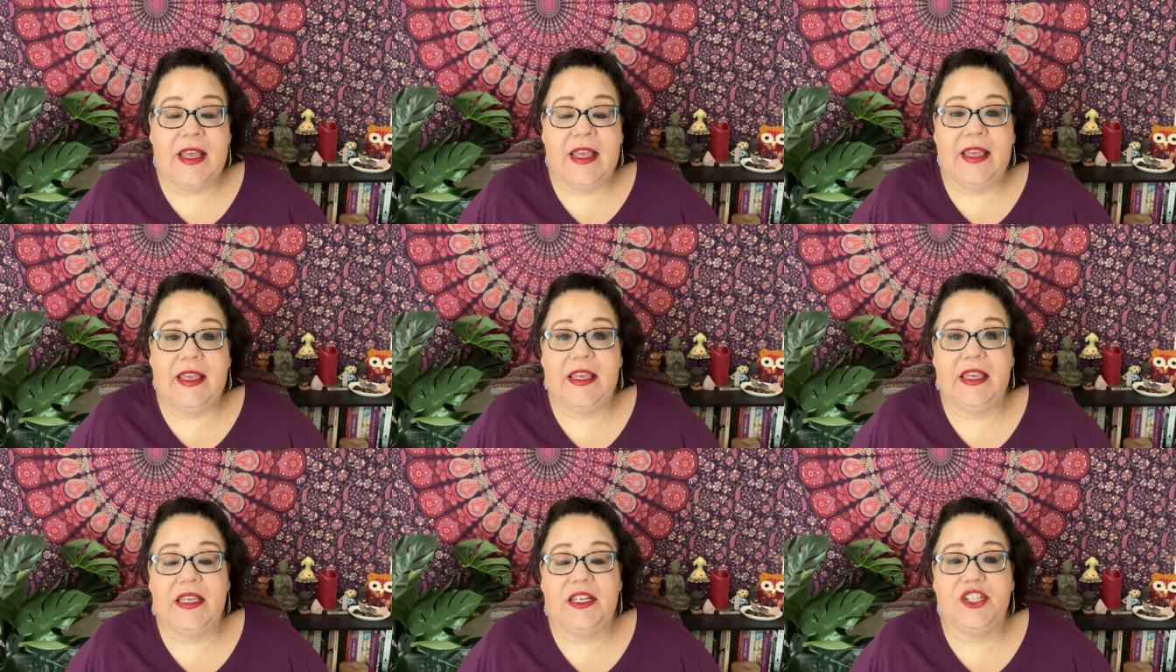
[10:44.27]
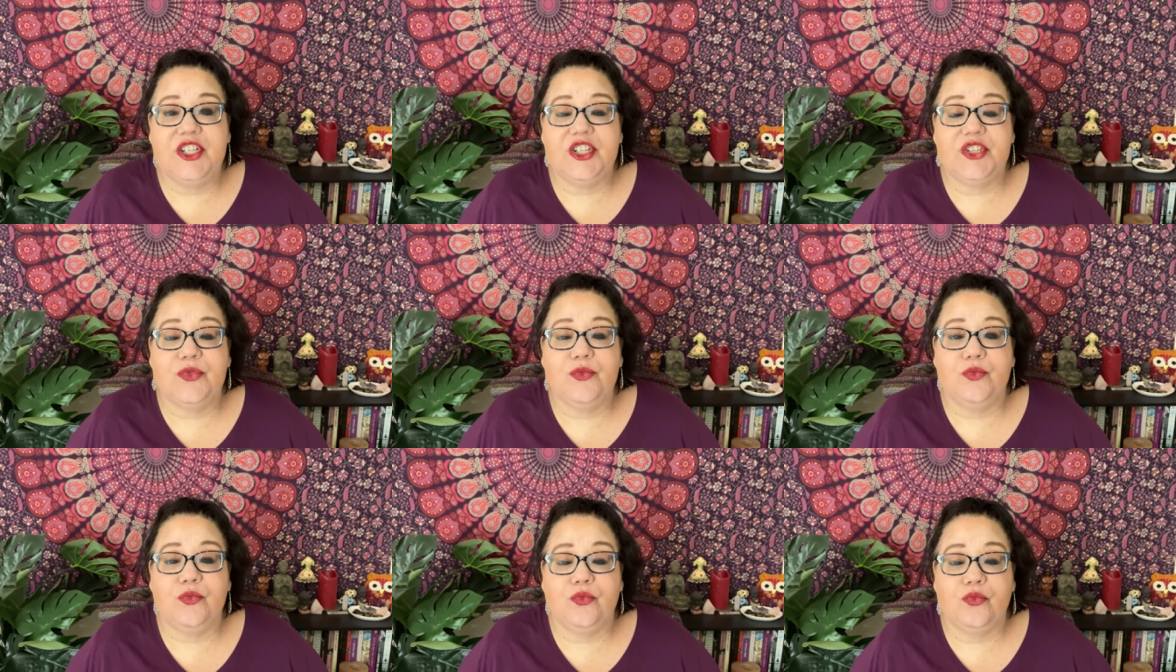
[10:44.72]
He
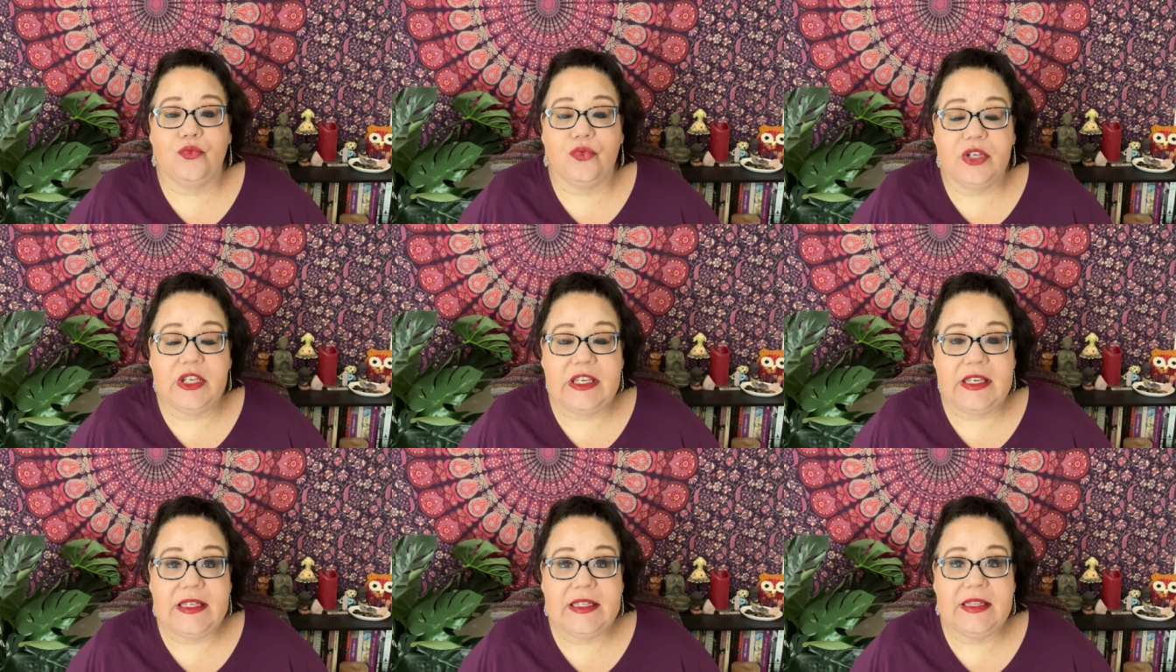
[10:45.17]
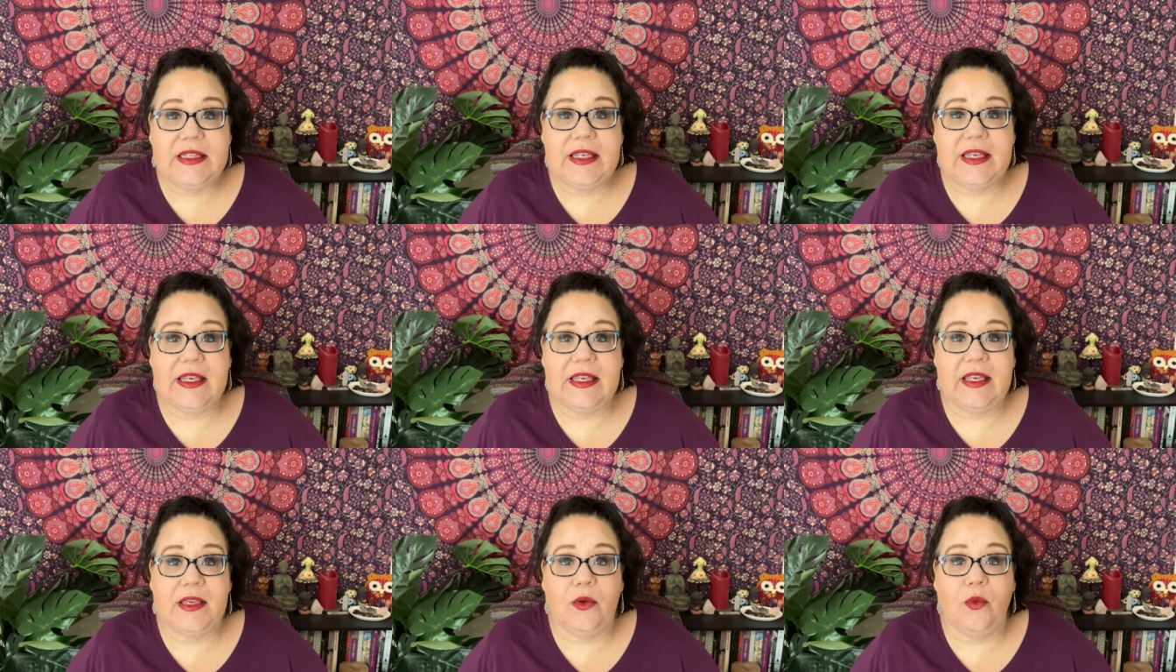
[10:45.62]
just
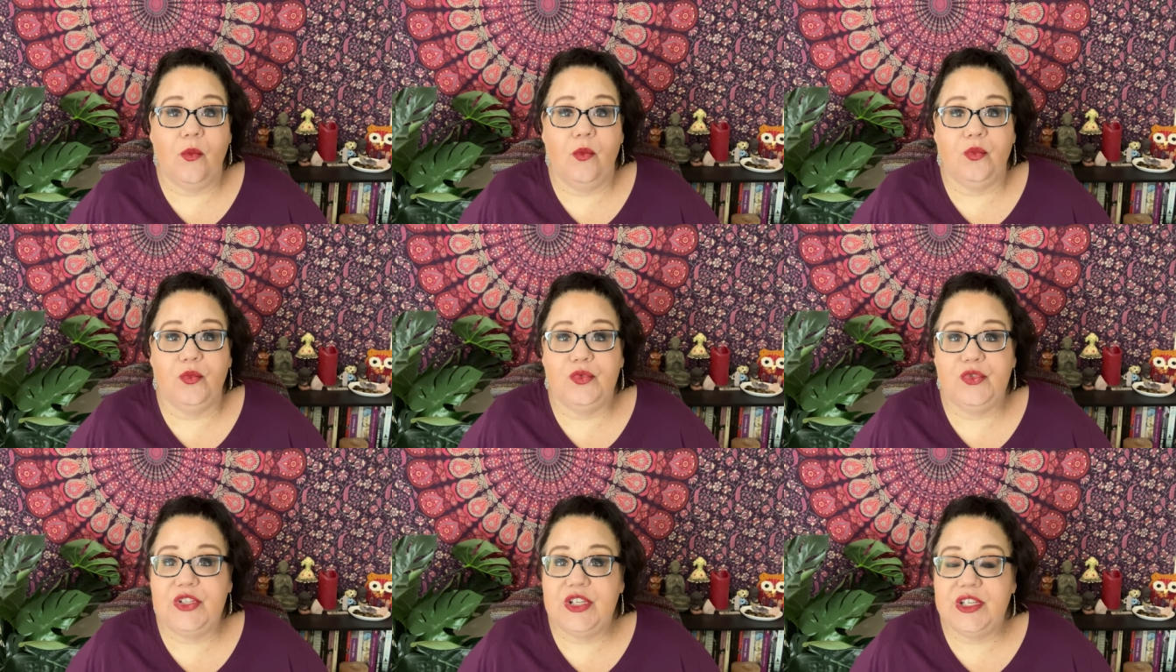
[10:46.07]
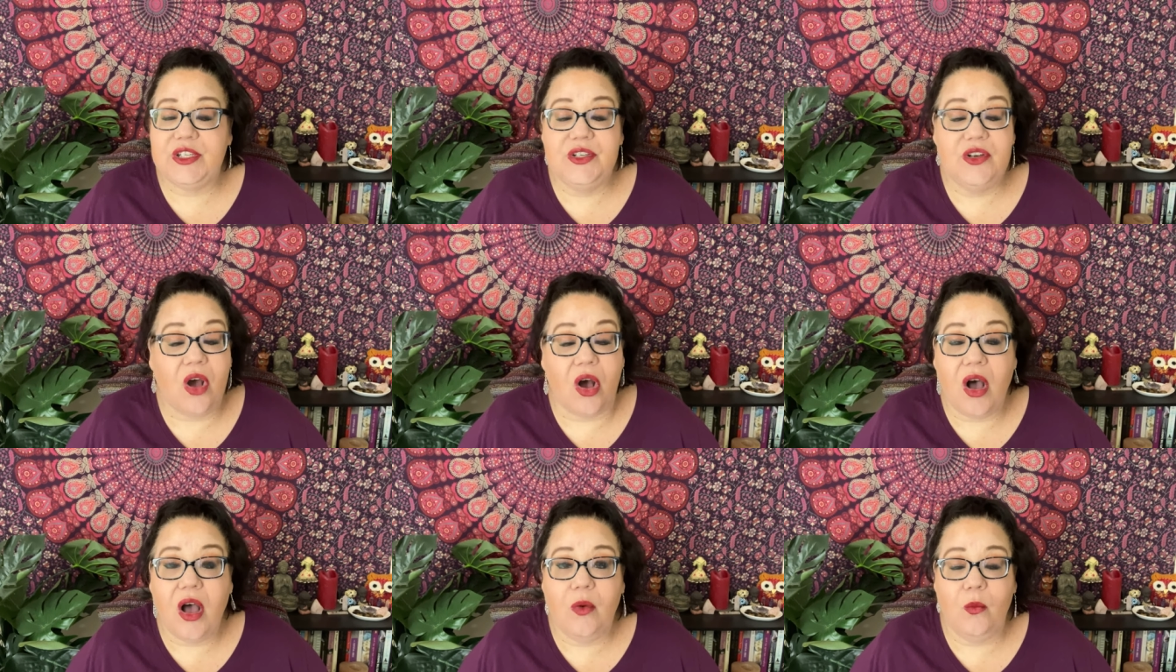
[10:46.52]
really did
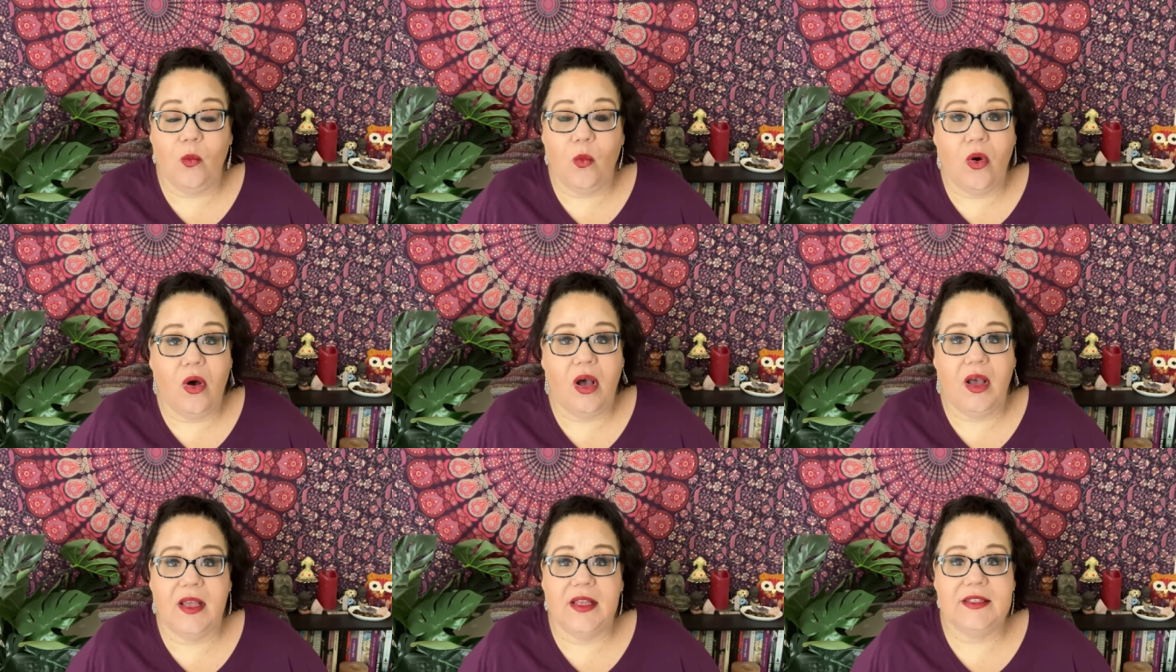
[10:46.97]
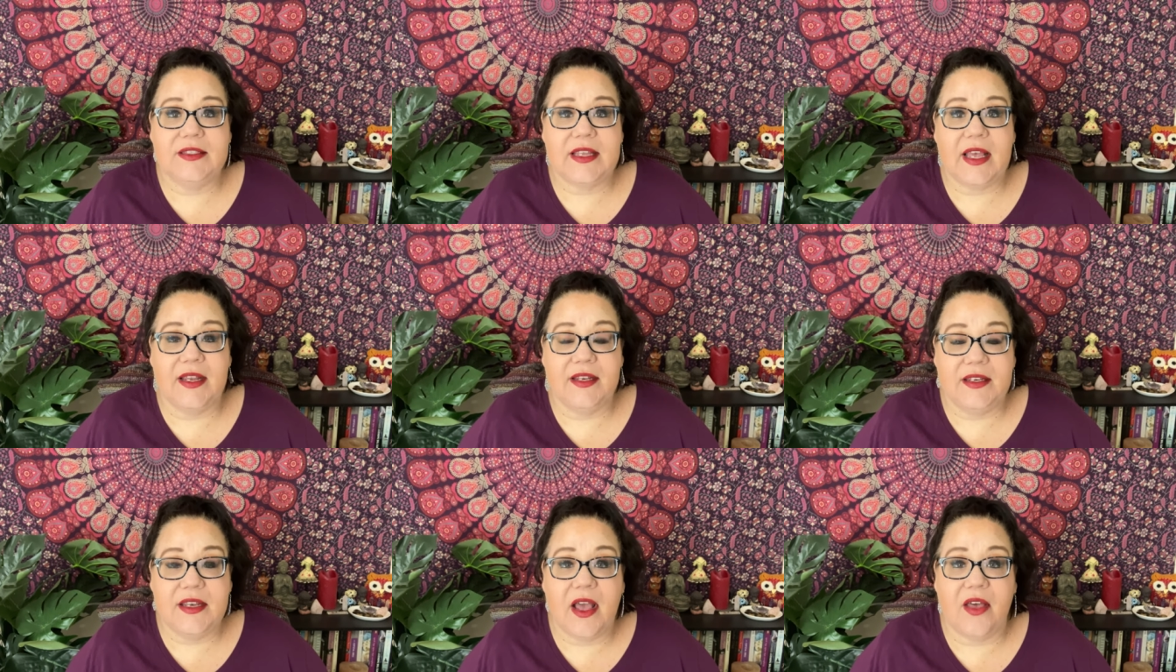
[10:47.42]
not want
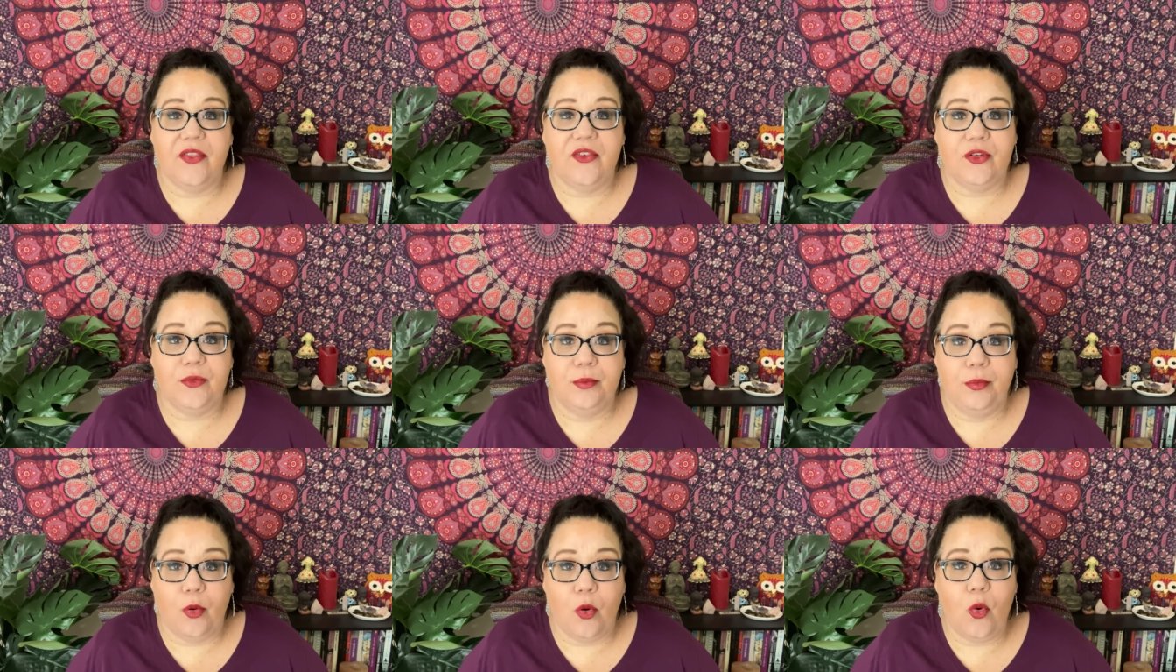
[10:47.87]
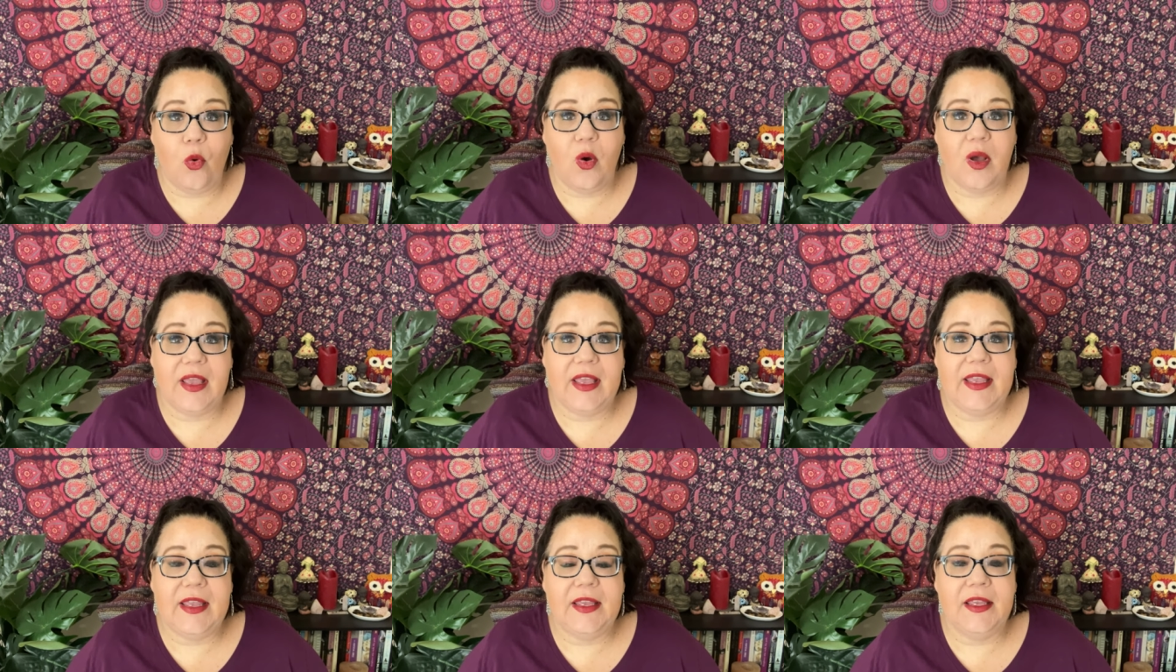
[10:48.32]
another
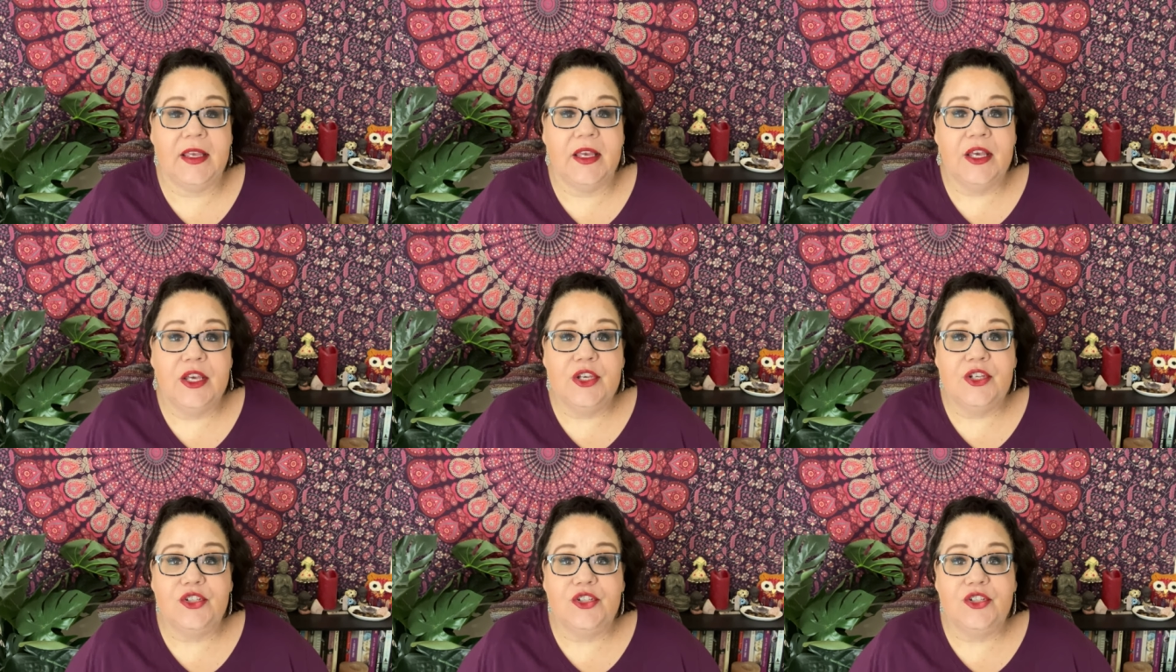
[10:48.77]
boy